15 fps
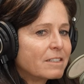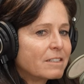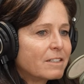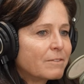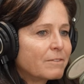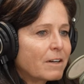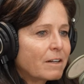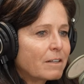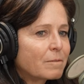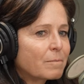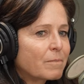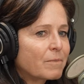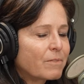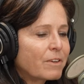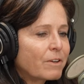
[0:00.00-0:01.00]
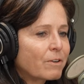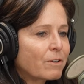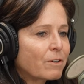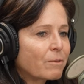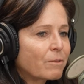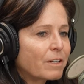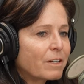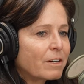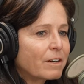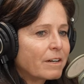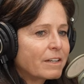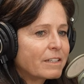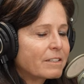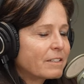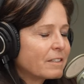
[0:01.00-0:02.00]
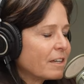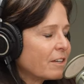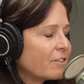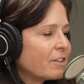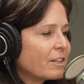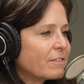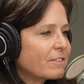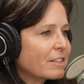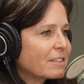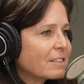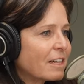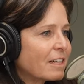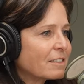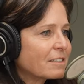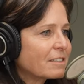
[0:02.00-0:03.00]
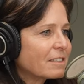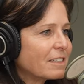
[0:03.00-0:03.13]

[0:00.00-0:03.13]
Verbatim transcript: develop their career and achieve success.